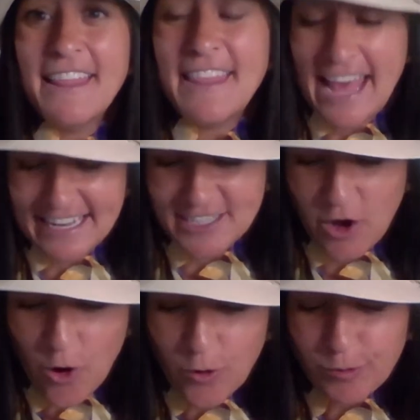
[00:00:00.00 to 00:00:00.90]
That's
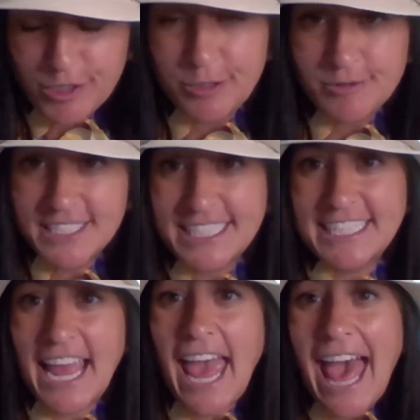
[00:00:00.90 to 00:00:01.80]

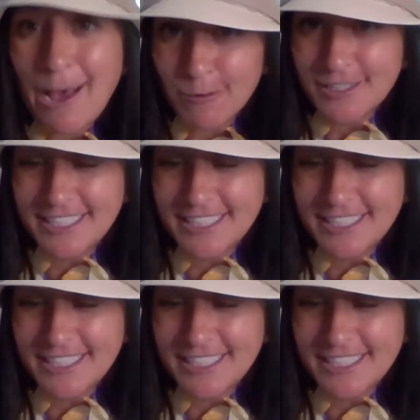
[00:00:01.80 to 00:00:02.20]
O-U-T, out.